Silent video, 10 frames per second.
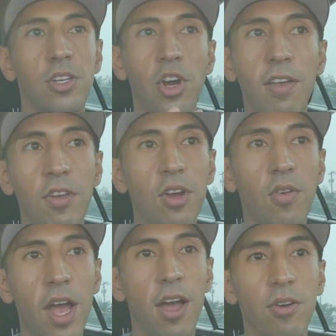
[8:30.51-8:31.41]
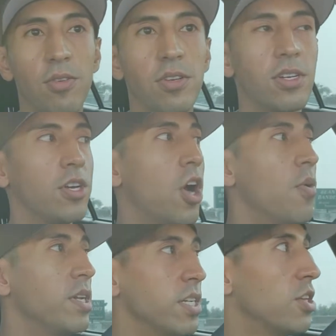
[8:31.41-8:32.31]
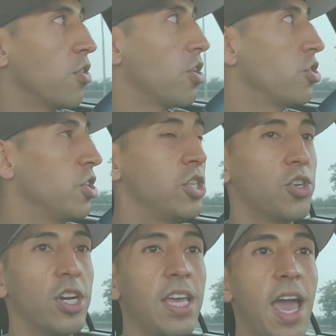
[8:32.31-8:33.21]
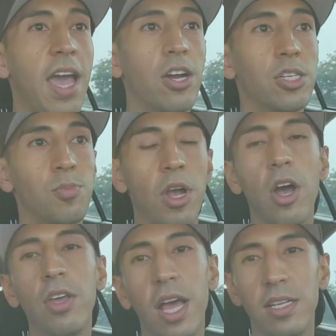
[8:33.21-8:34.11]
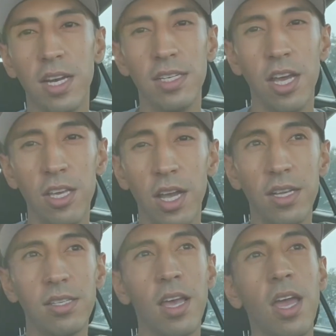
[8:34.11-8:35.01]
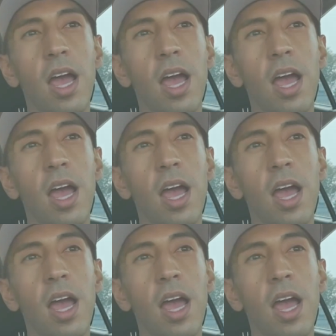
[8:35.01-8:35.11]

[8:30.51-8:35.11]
Driving around, going to the grocery store to get hairspray. Oh yeah, did I tell you guys?